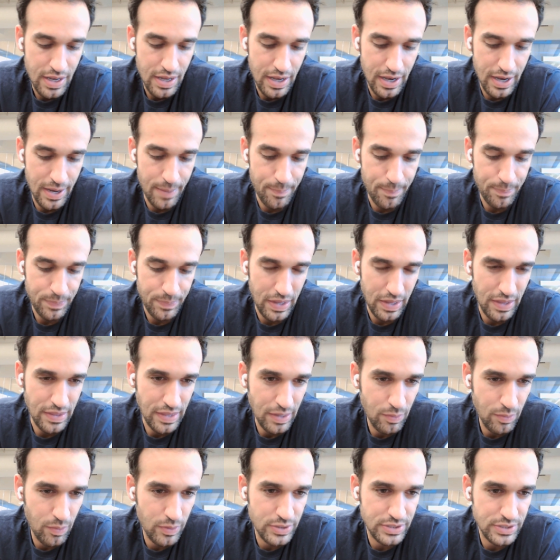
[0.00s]
And
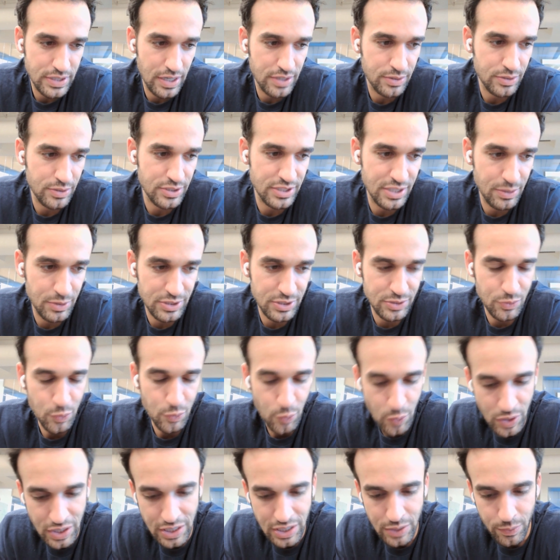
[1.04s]
then what we started to see was
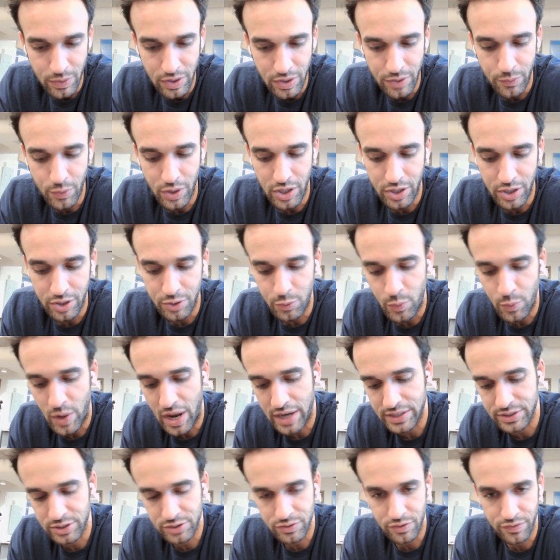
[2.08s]
really, really, really good
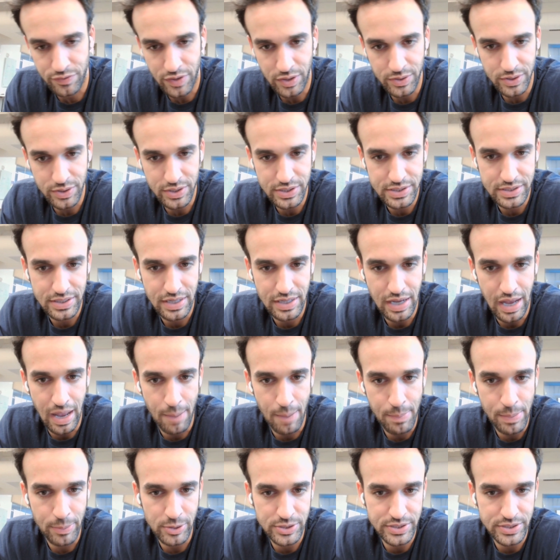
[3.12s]
reactions from founders
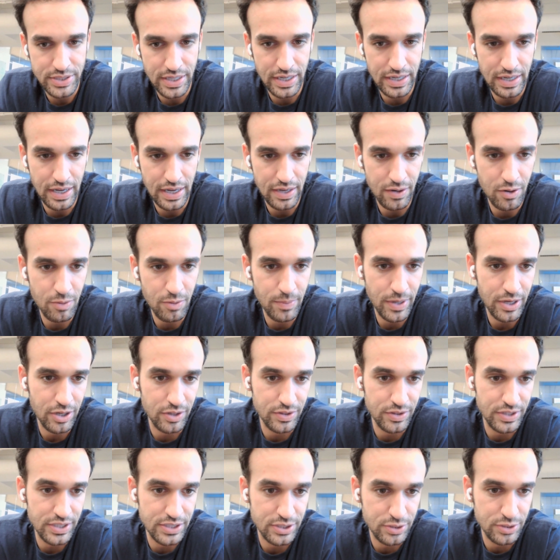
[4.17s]
and people saying like, oh my
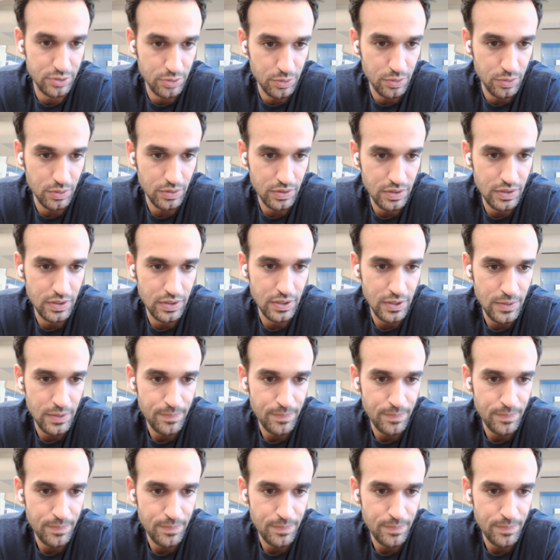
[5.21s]
God, this tool,